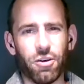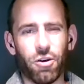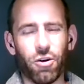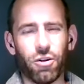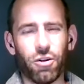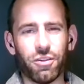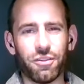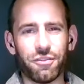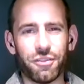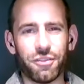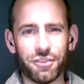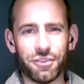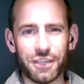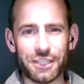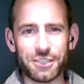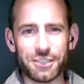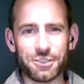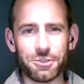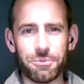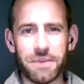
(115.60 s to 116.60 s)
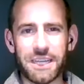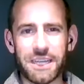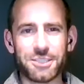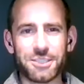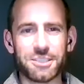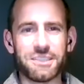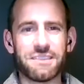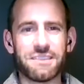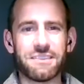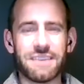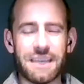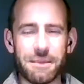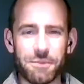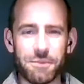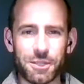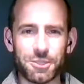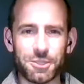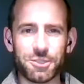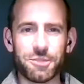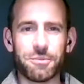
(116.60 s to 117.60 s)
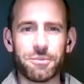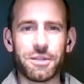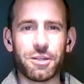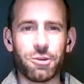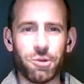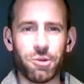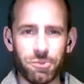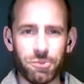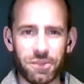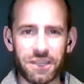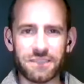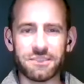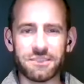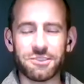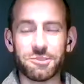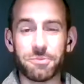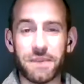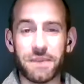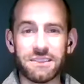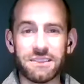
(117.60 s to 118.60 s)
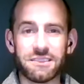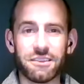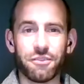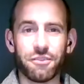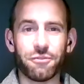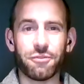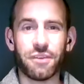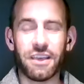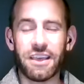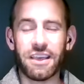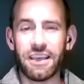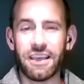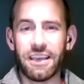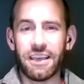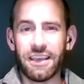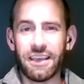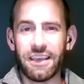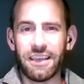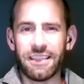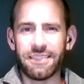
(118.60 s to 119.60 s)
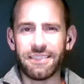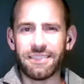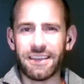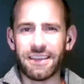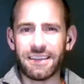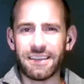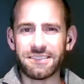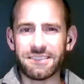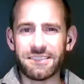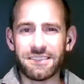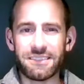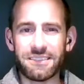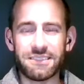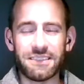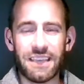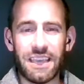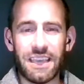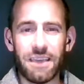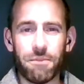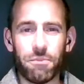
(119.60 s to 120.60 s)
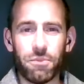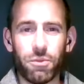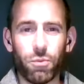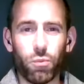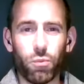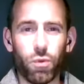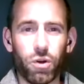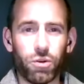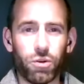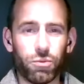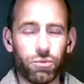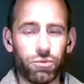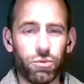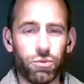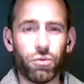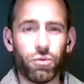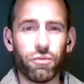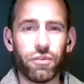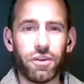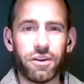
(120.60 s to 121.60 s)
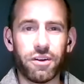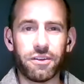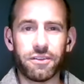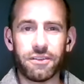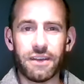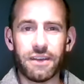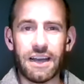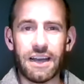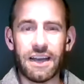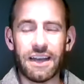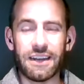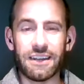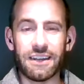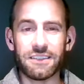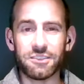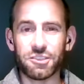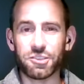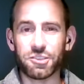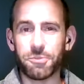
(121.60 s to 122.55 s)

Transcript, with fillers: all of the things you mentioned, time-consuming, complex, expensive, that's the same the world over. And as a